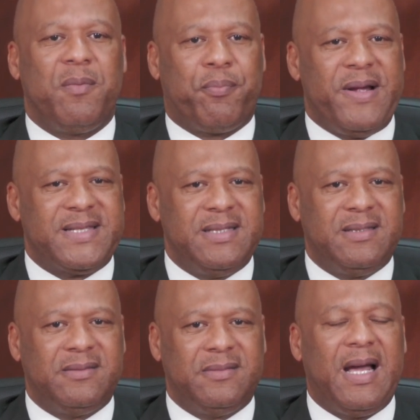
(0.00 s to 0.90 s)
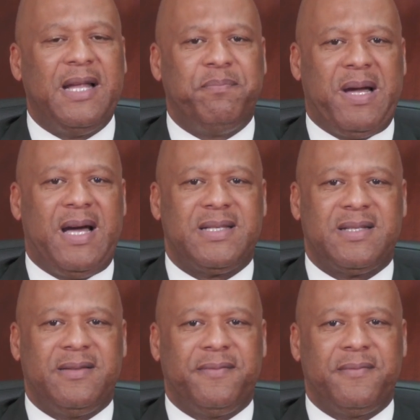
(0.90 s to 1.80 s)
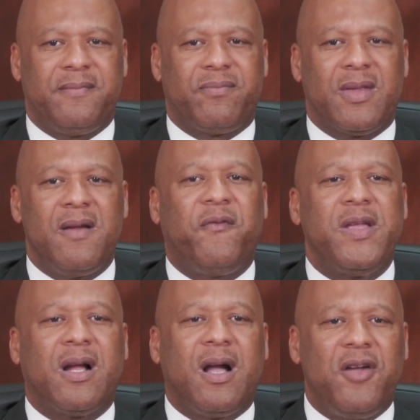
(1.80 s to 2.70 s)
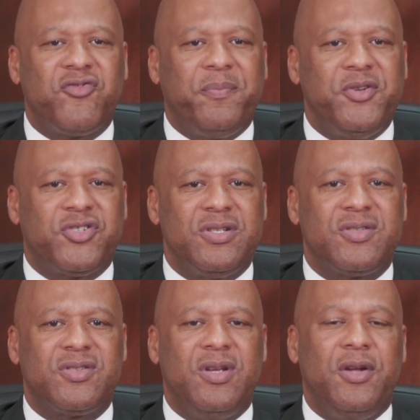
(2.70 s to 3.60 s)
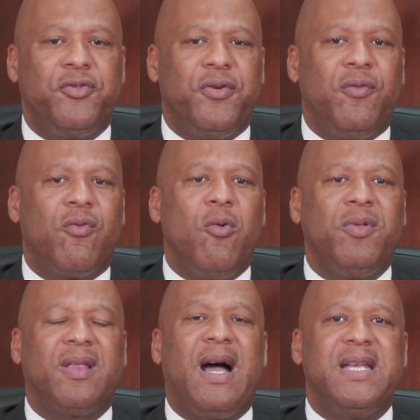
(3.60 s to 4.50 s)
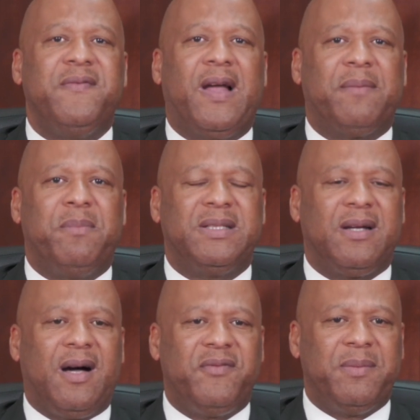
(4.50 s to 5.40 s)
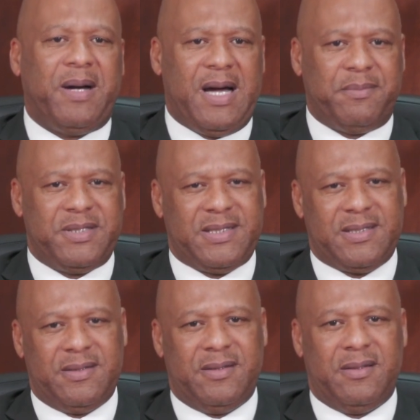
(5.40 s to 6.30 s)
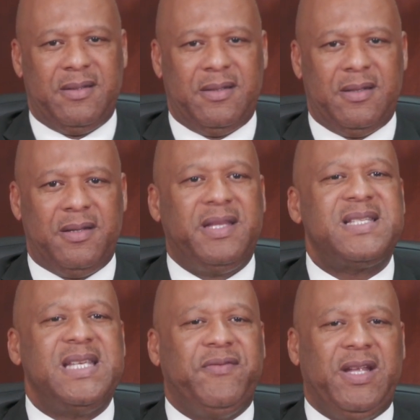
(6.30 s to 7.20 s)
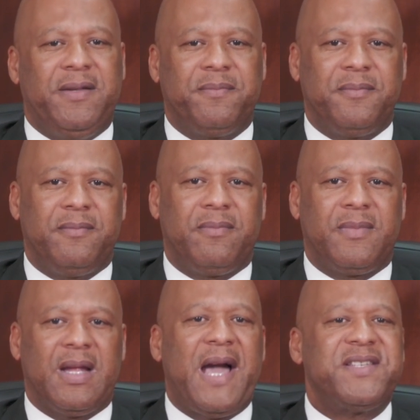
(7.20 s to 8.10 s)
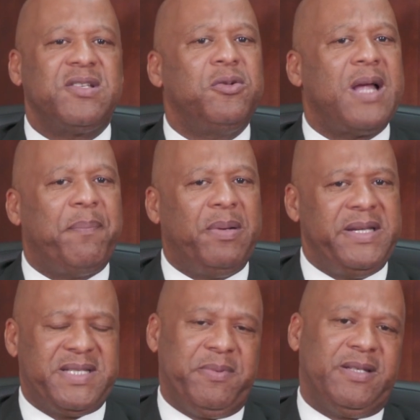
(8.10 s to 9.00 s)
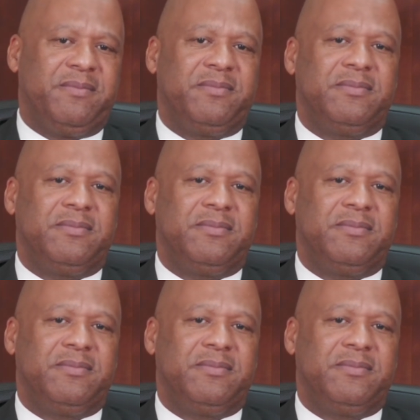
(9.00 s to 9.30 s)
present and past, for your contributions to the growth and development of the Bahamas. This evening, I salute our policemen,